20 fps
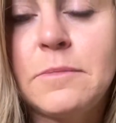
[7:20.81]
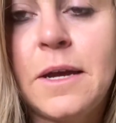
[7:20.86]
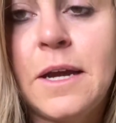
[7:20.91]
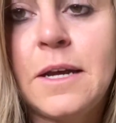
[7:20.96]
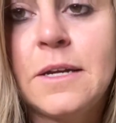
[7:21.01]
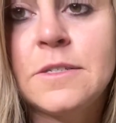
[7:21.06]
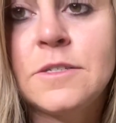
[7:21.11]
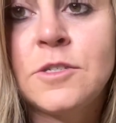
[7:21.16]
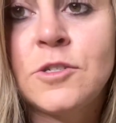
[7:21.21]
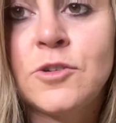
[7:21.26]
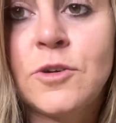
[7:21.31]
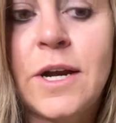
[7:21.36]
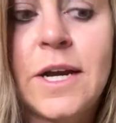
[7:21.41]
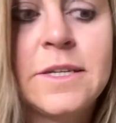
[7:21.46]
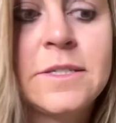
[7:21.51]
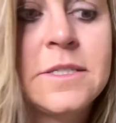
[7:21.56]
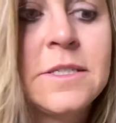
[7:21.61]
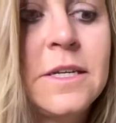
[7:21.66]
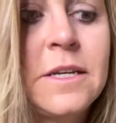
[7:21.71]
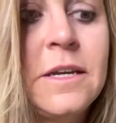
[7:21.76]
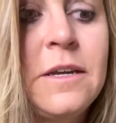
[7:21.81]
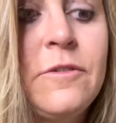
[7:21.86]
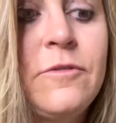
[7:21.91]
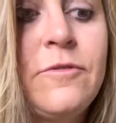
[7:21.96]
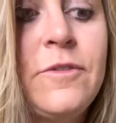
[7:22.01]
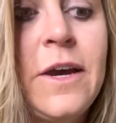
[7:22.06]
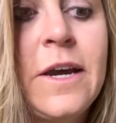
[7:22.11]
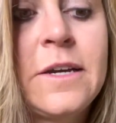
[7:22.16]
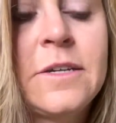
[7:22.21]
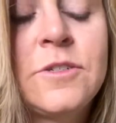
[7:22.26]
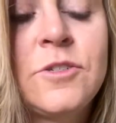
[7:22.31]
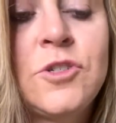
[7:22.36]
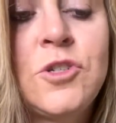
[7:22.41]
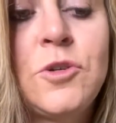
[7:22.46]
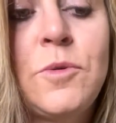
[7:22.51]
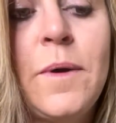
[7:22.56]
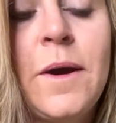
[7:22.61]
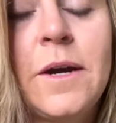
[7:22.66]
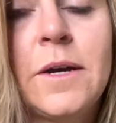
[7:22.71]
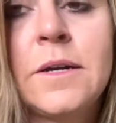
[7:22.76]
has drastic effects
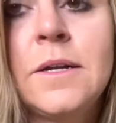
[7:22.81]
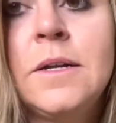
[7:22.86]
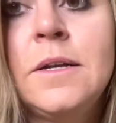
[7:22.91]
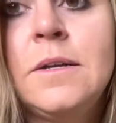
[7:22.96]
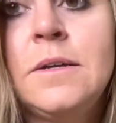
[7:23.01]
to our